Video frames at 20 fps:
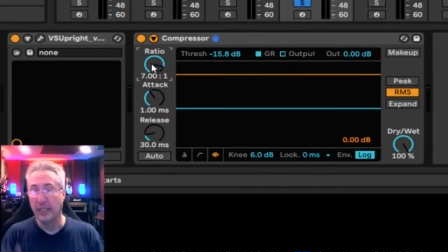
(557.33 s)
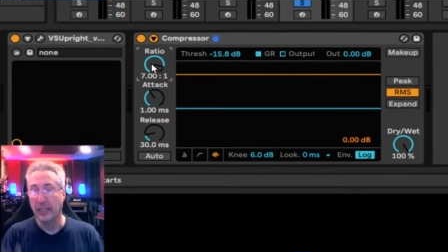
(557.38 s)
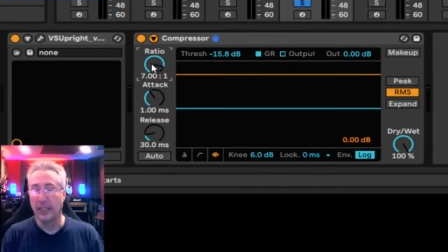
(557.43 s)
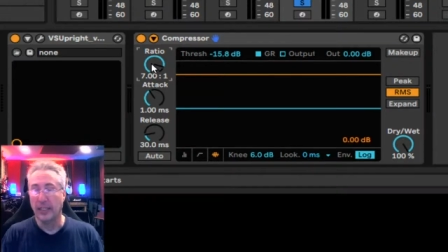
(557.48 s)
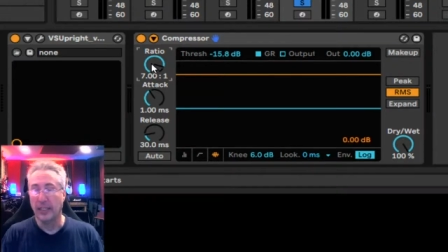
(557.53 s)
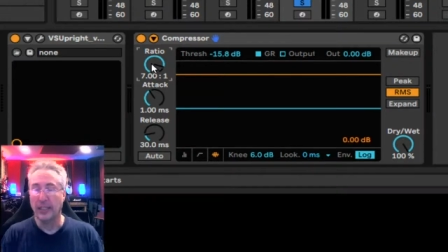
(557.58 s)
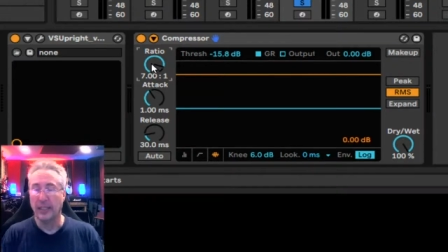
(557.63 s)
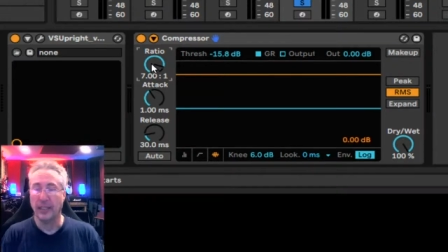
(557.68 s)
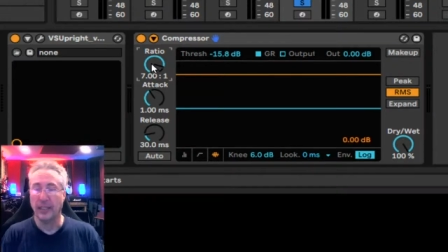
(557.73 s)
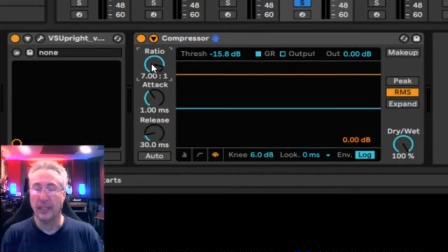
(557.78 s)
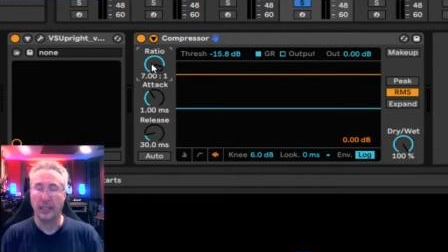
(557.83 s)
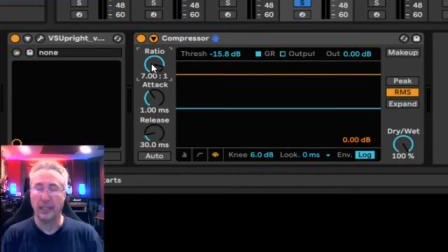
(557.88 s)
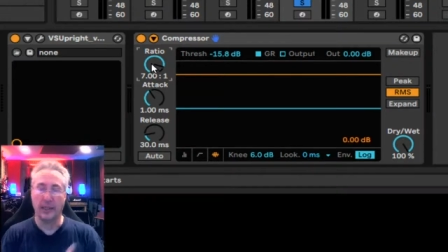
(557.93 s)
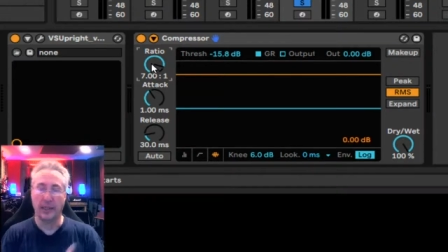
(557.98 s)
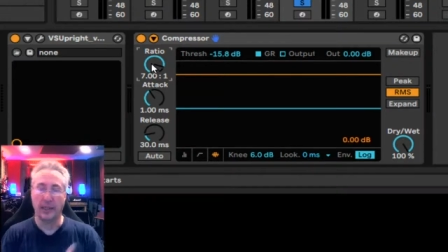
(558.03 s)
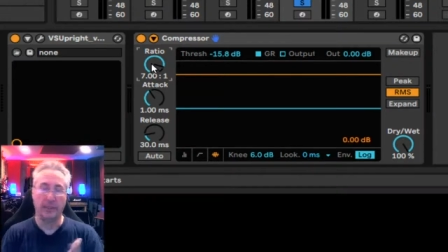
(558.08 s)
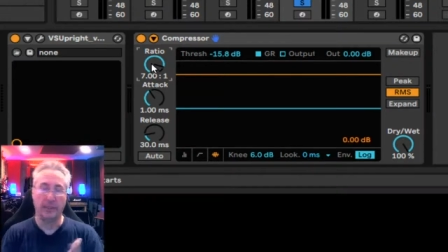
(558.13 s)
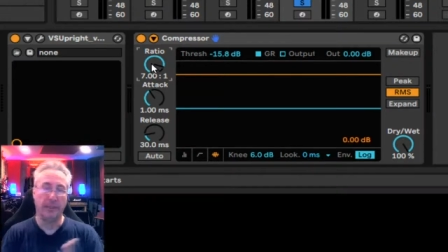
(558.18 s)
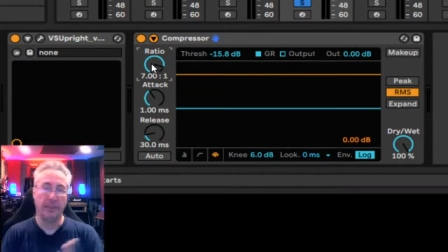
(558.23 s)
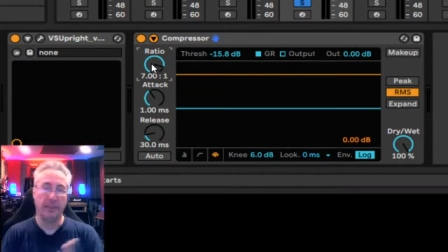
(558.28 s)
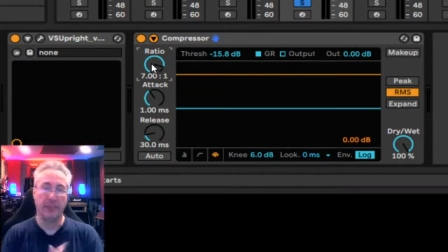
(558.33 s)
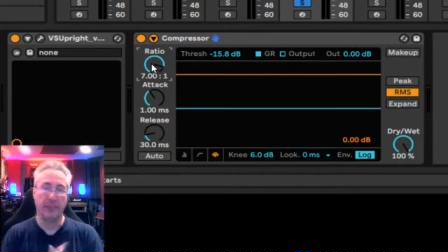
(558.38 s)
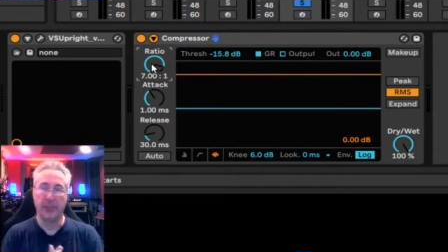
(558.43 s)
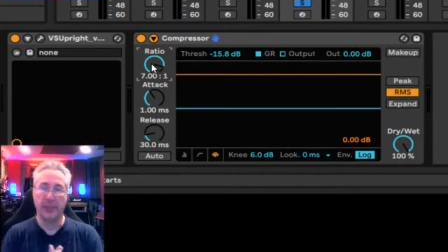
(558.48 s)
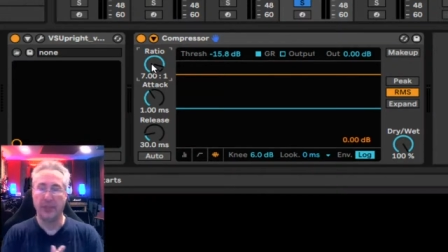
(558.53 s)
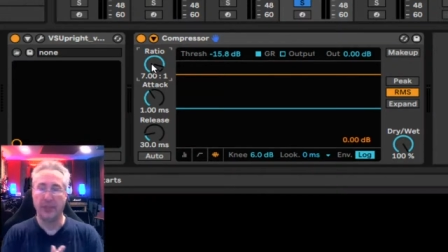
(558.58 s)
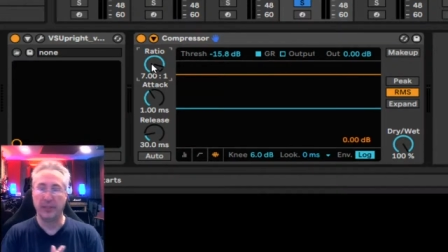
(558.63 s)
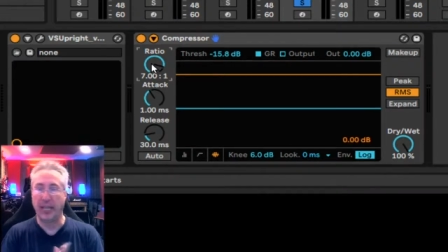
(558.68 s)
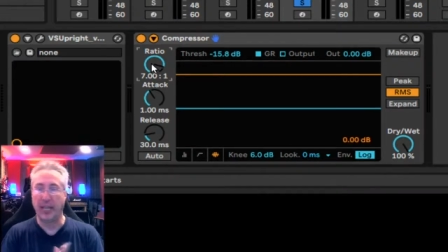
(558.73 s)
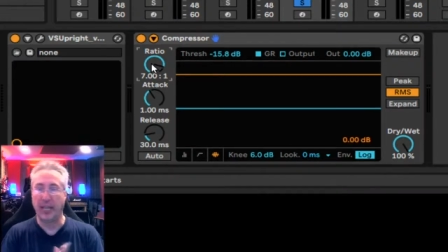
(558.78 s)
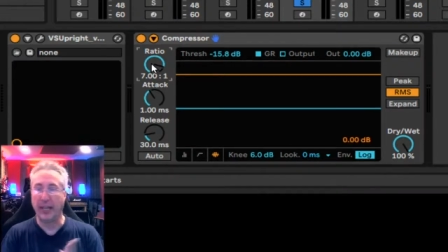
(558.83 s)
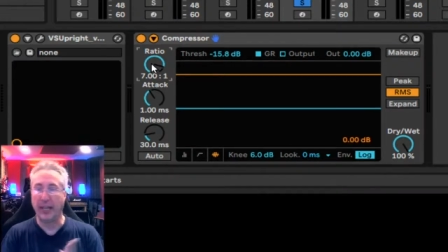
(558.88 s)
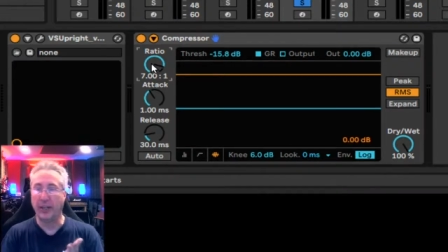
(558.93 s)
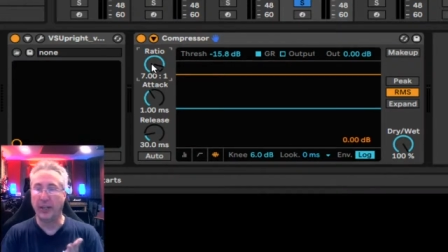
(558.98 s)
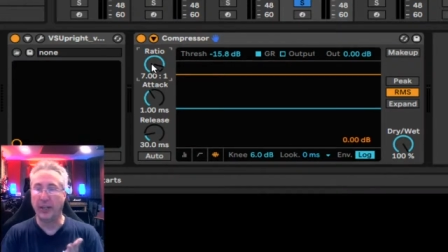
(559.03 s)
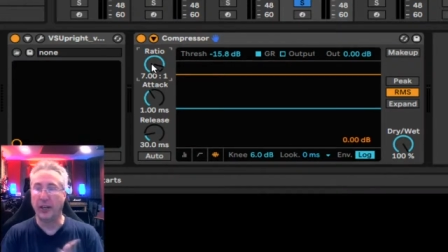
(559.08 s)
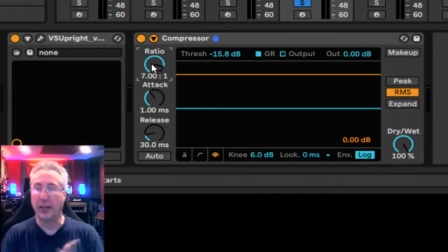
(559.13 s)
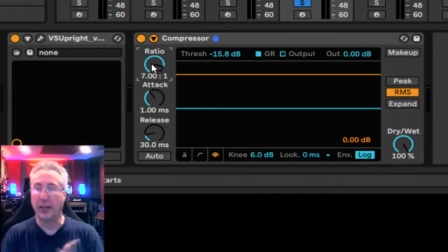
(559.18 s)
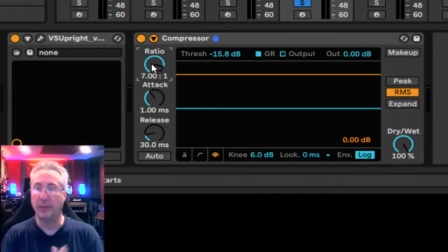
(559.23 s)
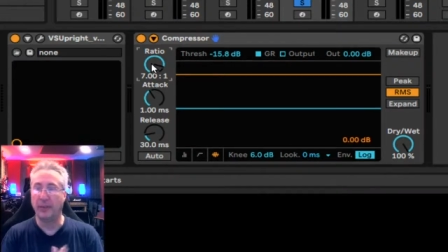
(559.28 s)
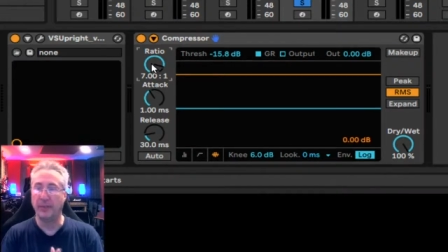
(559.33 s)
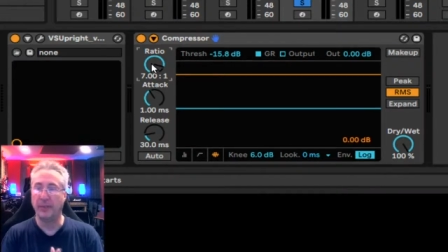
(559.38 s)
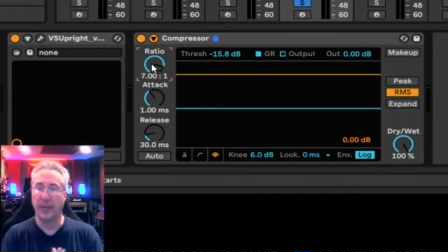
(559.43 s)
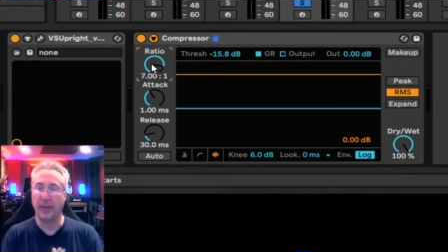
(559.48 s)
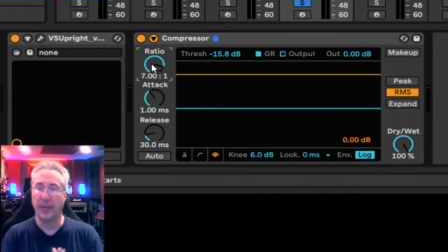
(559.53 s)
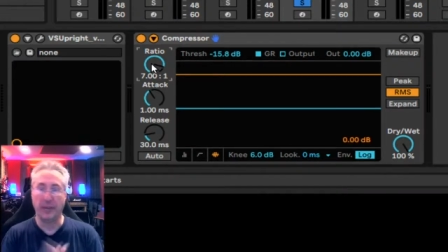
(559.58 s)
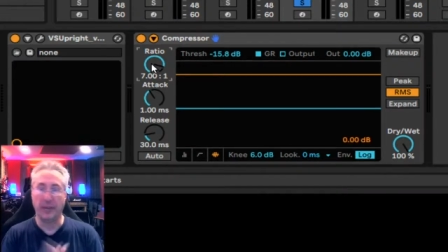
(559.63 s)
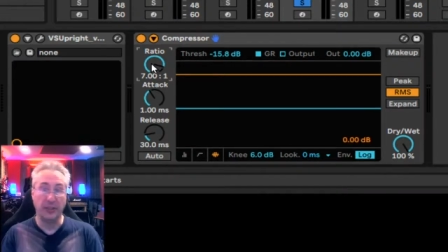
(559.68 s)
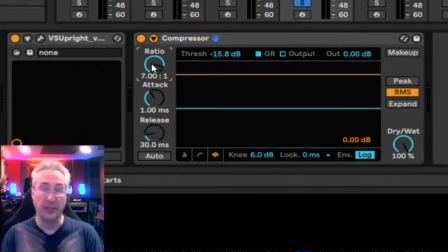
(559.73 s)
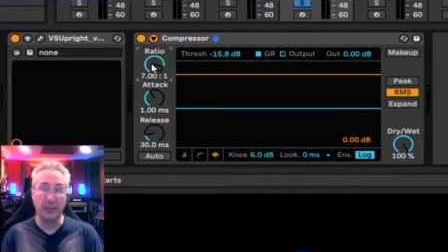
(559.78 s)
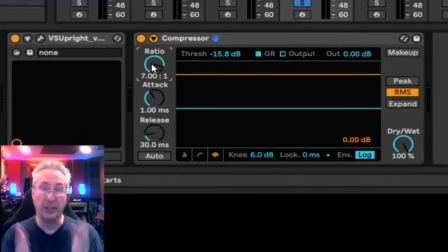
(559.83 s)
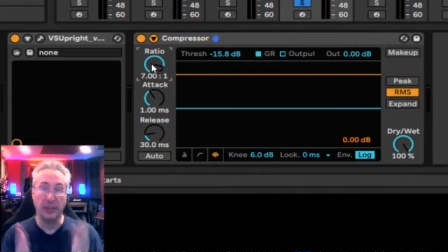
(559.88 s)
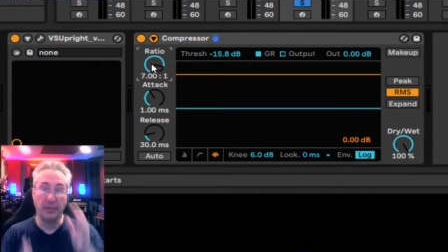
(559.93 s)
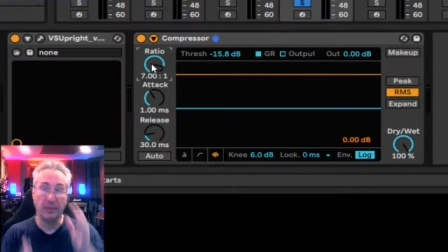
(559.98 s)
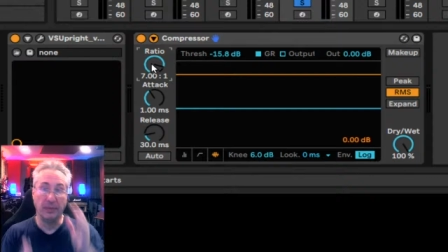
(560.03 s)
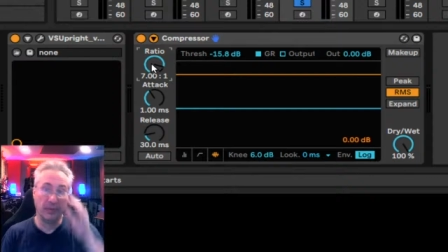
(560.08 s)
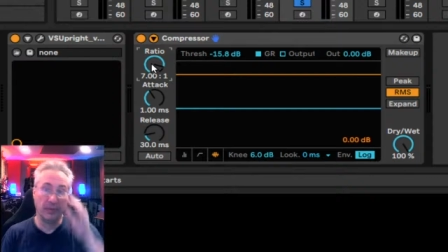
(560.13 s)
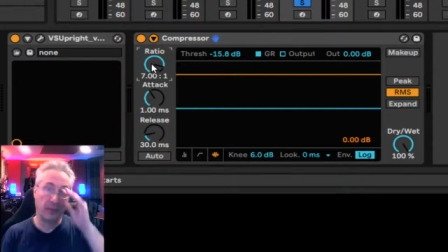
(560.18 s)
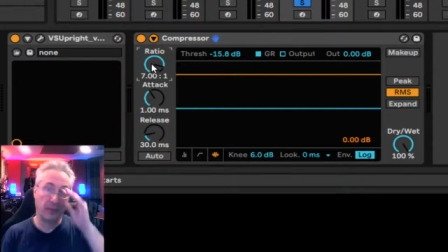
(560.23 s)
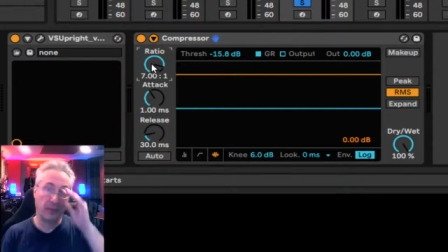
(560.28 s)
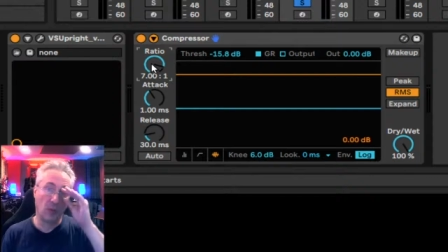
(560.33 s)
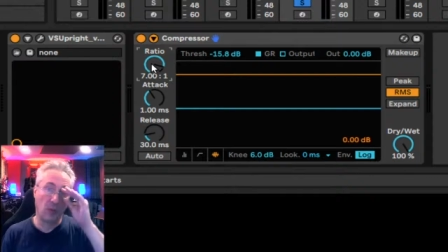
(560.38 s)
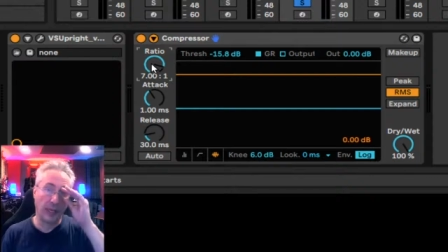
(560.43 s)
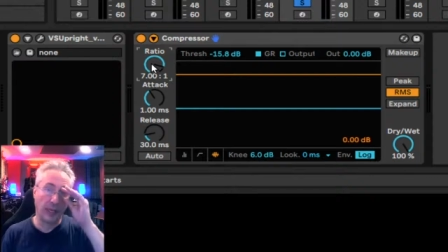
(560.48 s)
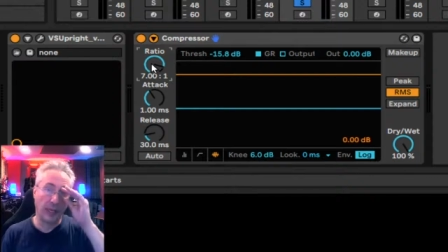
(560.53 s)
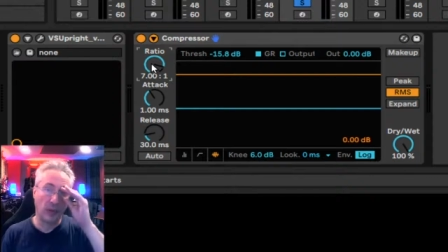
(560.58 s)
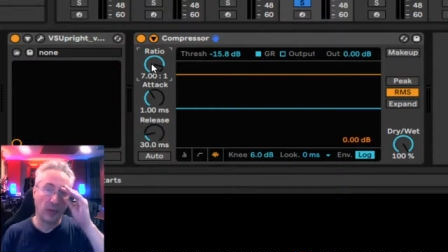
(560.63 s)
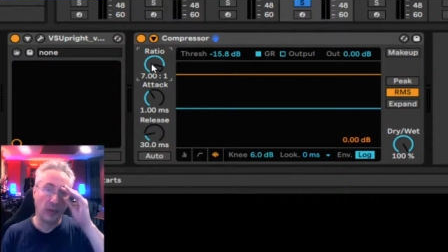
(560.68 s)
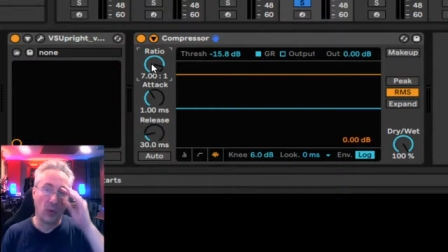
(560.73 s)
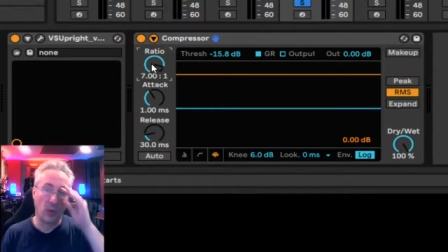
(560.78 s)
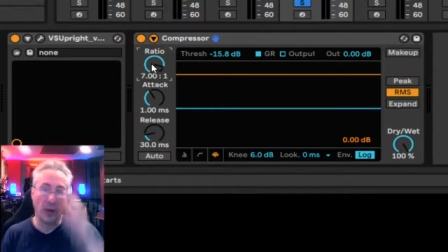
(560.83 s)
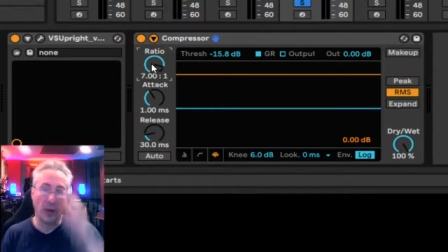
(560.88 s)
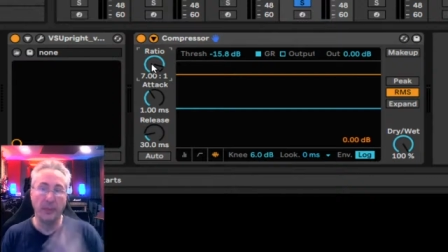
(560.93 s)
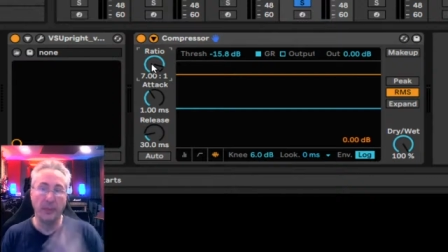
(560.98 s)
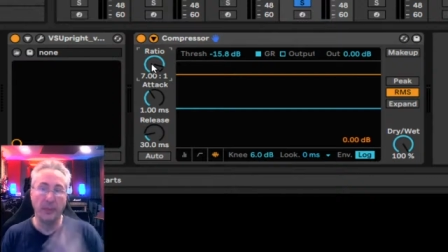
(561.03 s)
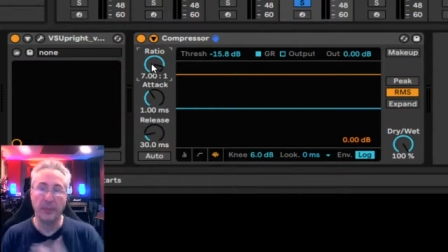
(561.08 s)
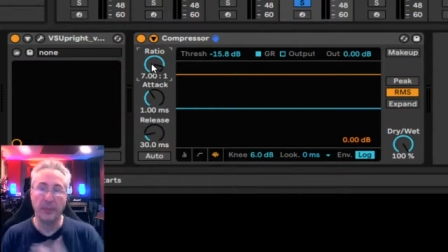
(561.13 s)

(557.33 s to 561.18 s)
10 or obviously 20-to-1,